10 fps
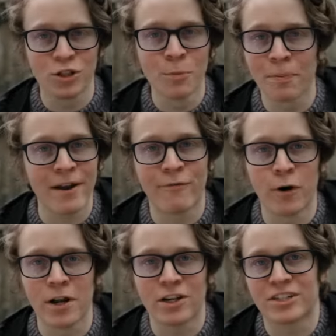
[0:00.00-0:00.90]
Super 8
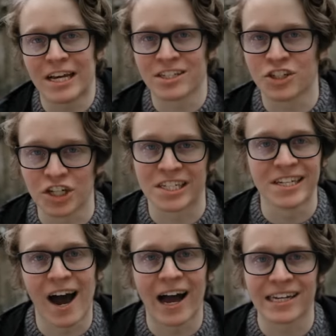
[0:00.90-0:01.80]
footage, that's just
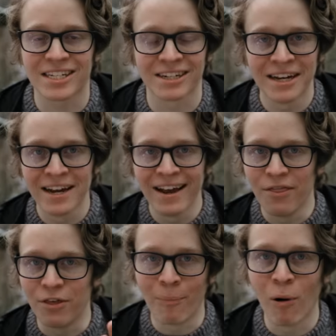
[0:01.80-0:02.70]
not
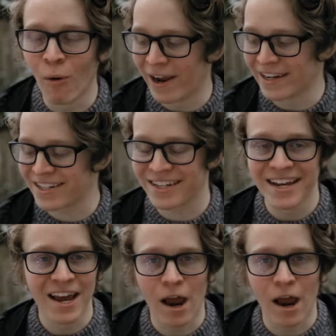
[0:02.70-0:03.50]
the point.